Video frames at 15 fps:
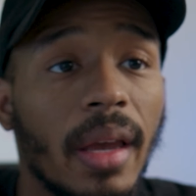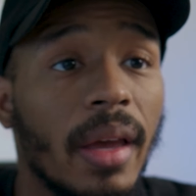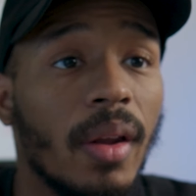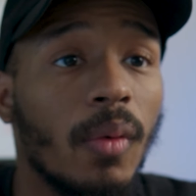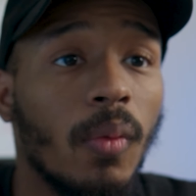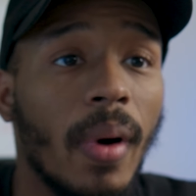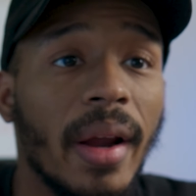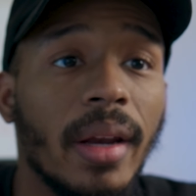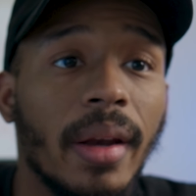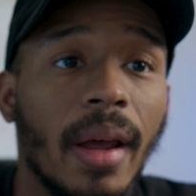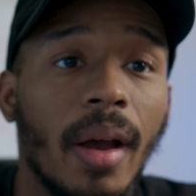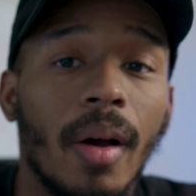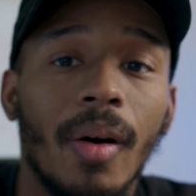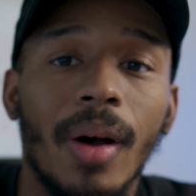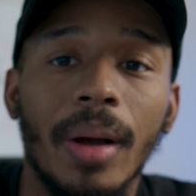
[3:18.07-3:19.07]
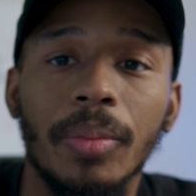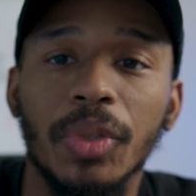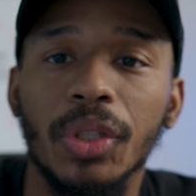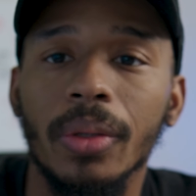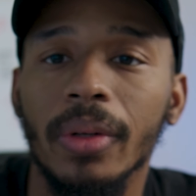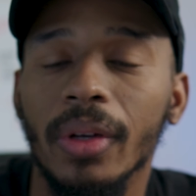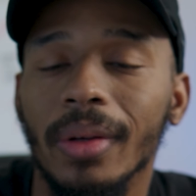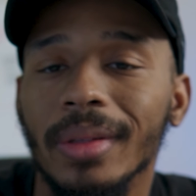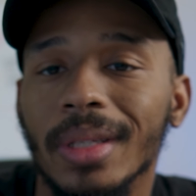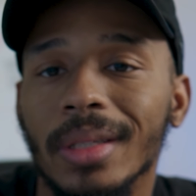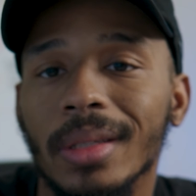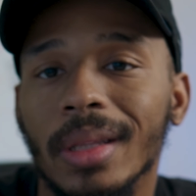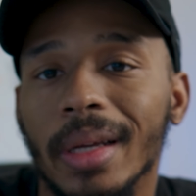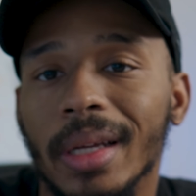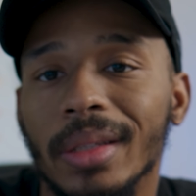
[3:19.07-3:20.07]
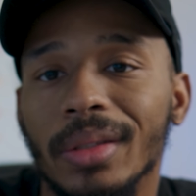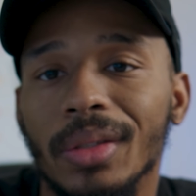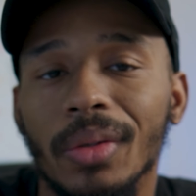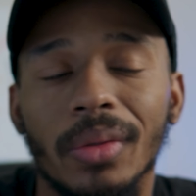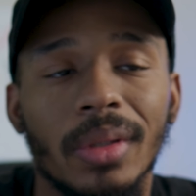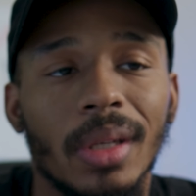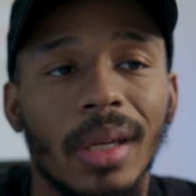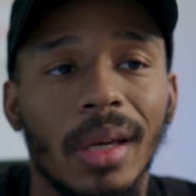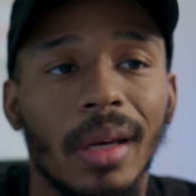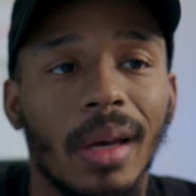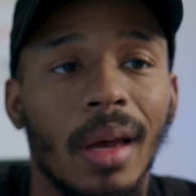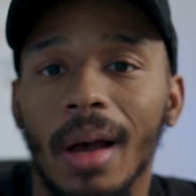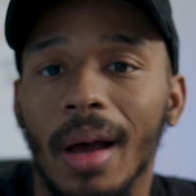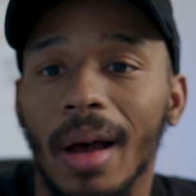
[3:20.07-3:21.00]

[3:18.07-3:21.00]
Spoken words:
and right now I'm shooting on this lens using